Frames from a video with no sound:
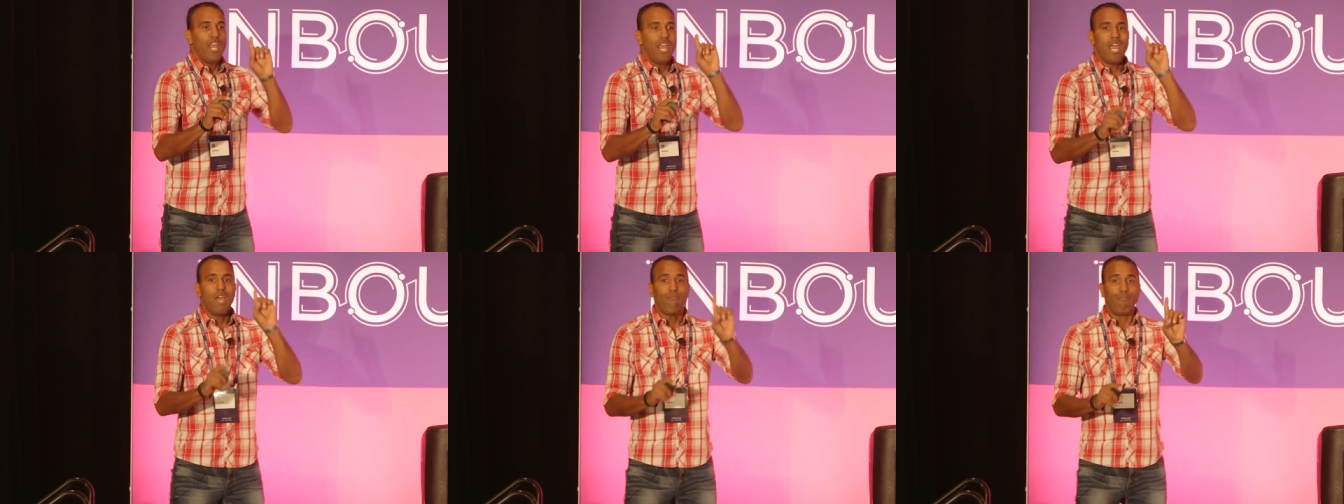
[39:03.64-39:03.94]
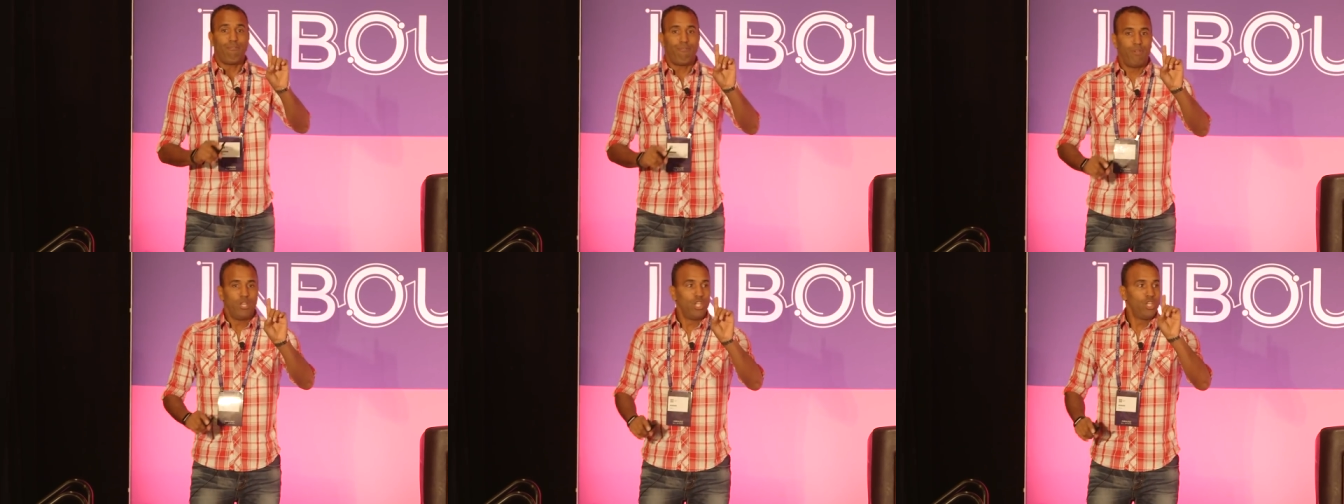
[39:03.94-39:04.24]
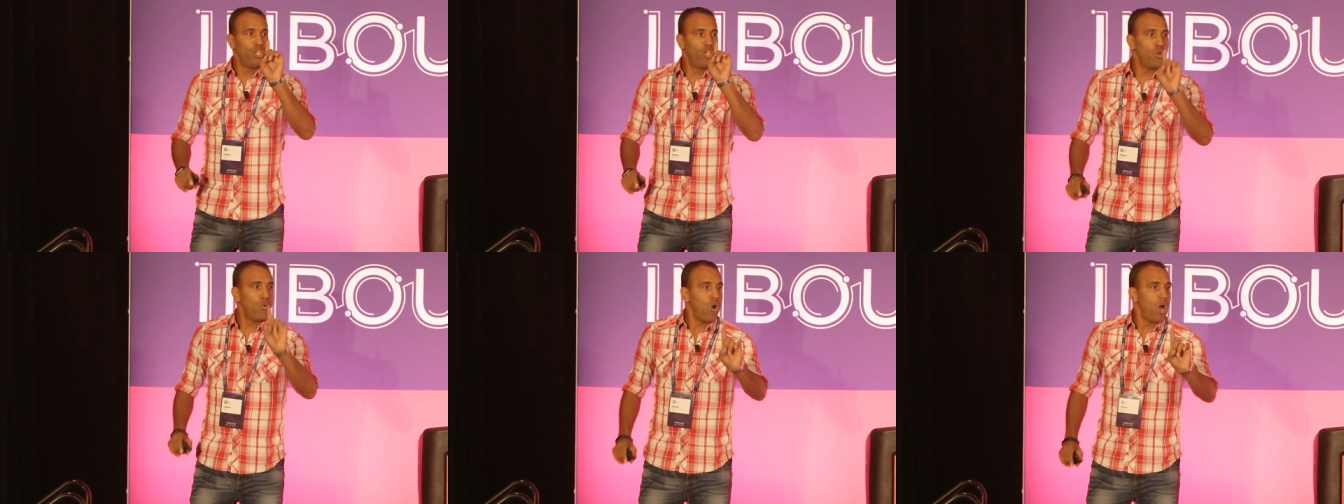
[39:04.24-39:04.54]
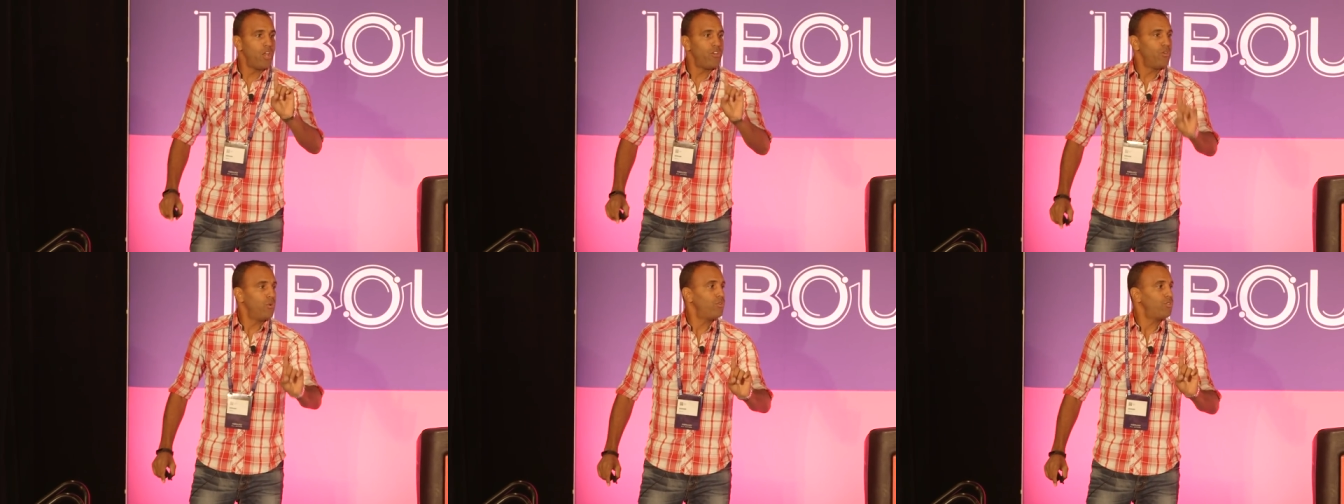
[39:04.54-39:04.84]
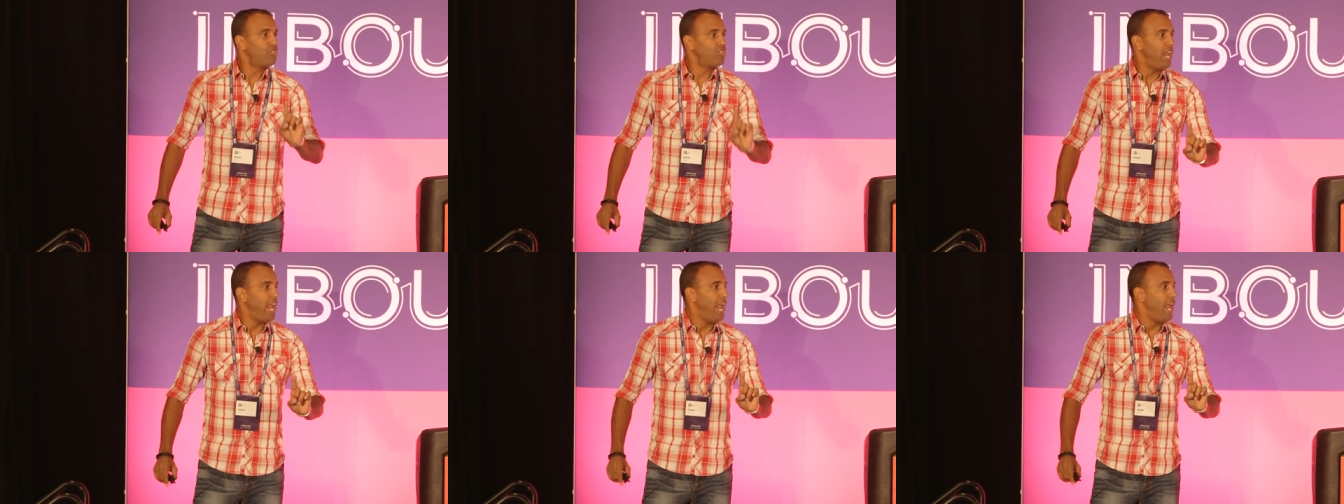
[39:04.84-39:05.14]
If you
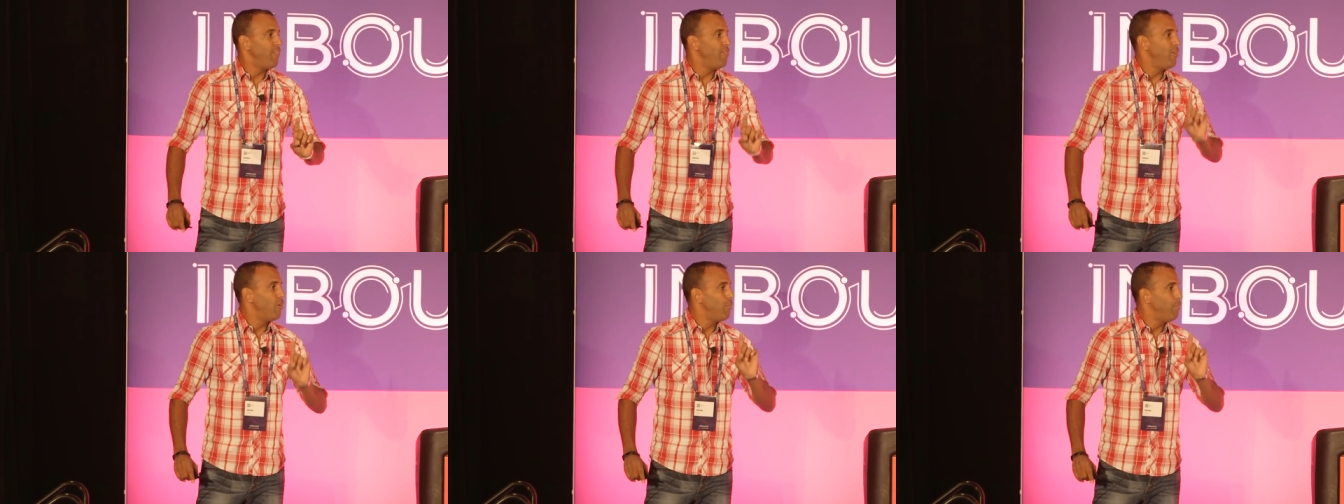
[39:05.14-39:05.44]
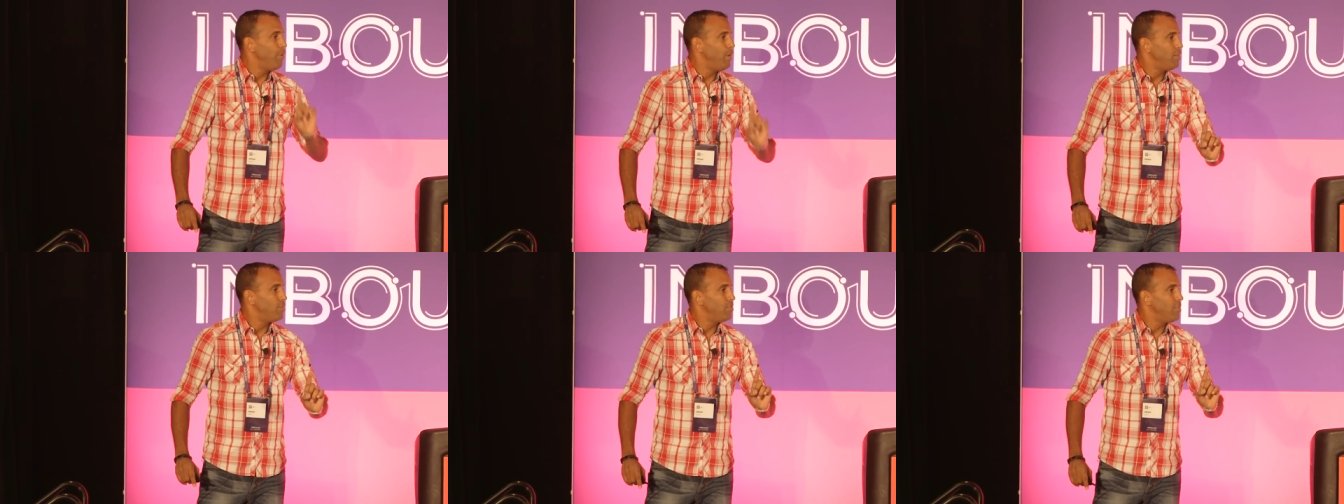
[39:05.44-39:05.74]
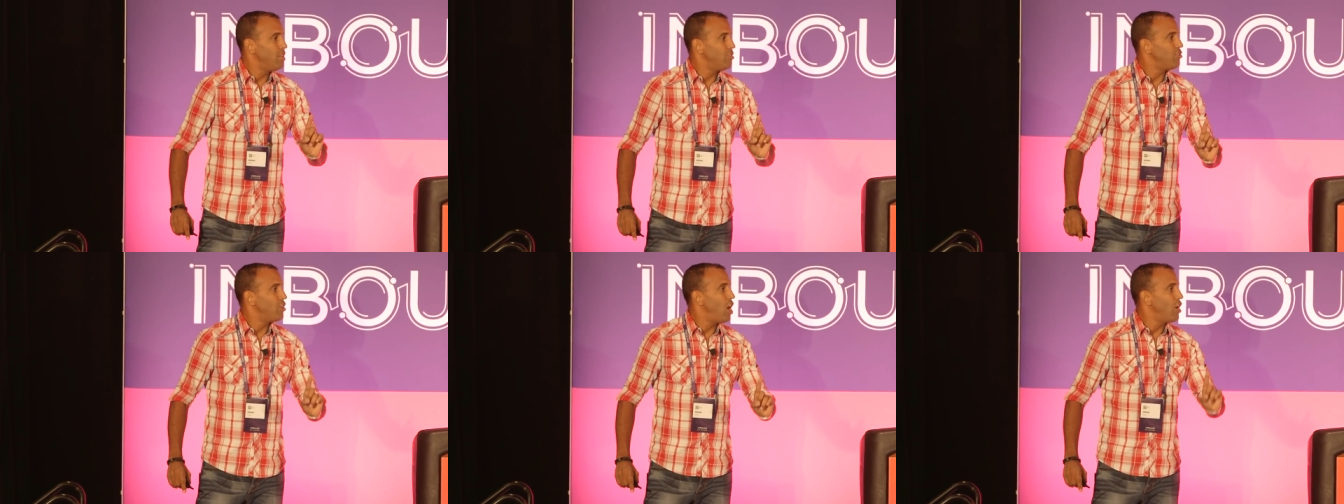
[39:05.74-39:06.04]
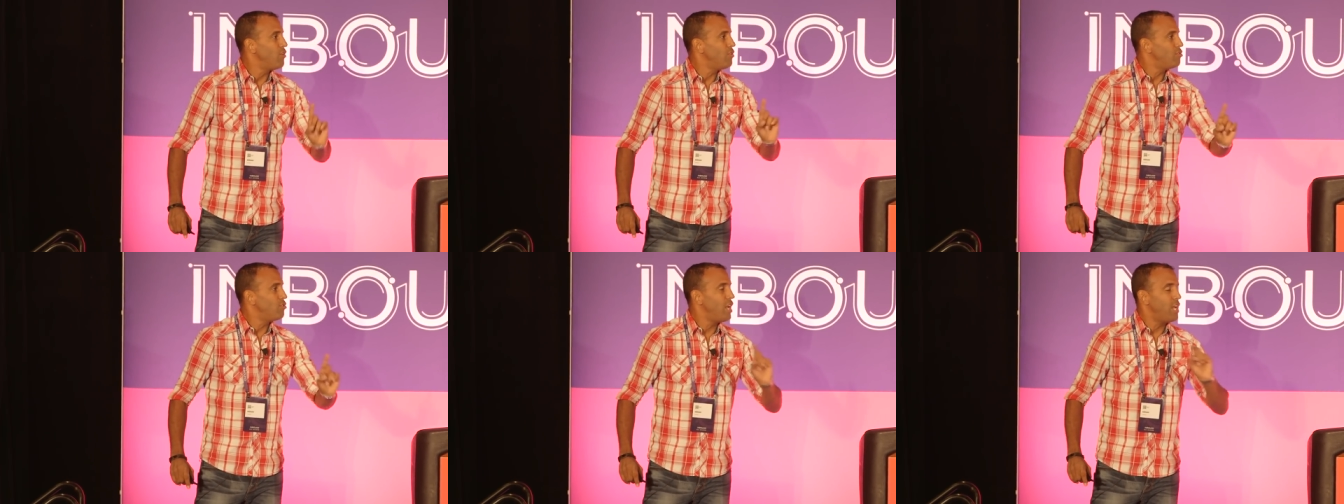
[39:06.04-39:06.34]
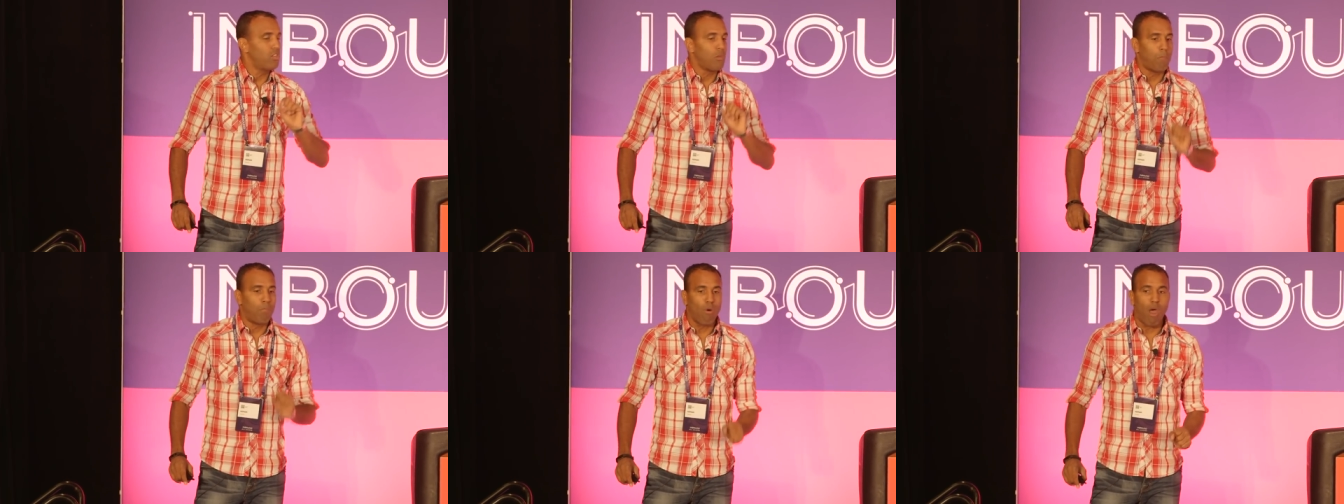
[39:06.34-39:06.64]
understand their business and
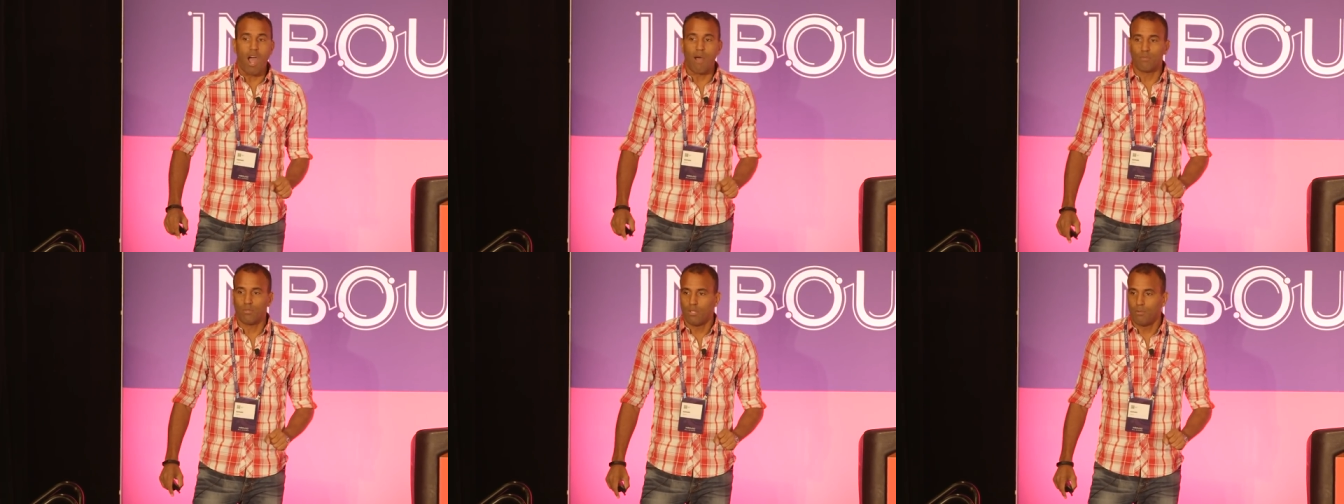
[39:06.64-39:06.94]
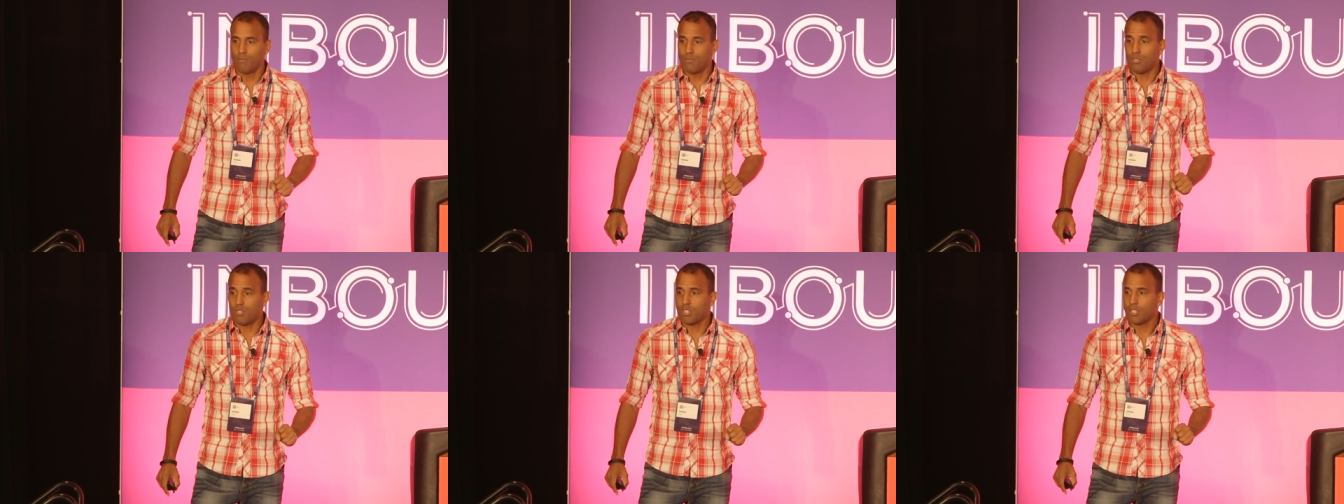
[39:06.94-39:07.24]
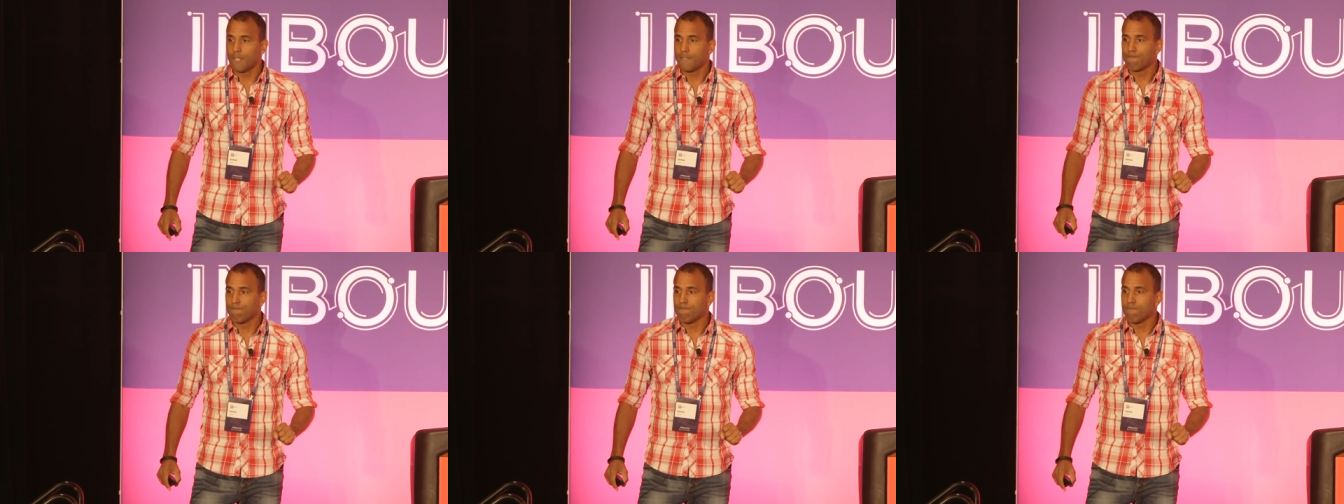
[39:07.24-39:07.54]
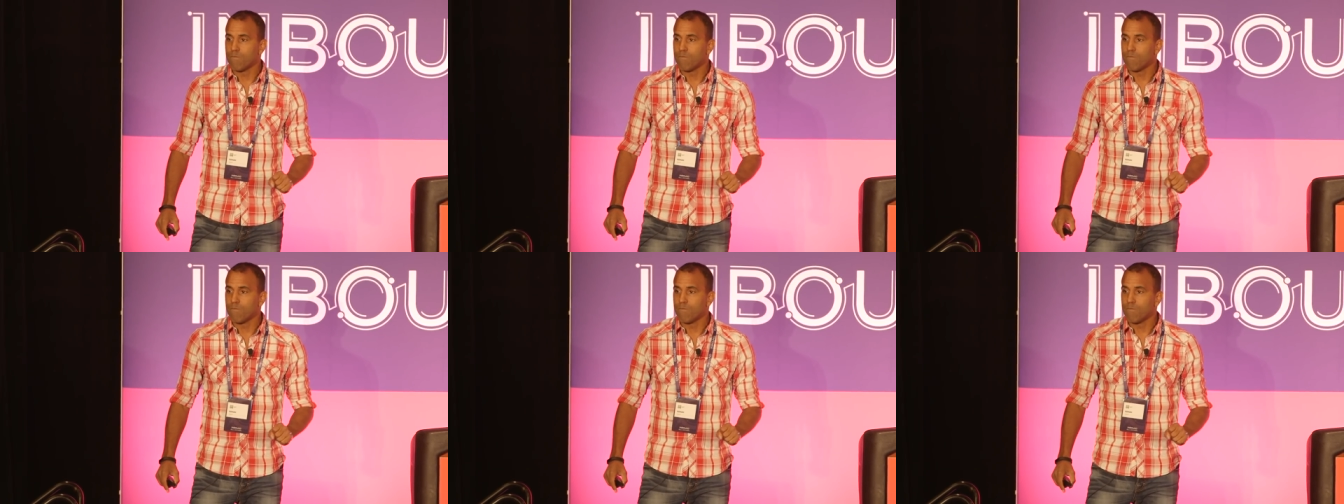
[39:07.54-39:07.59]
understand the problems,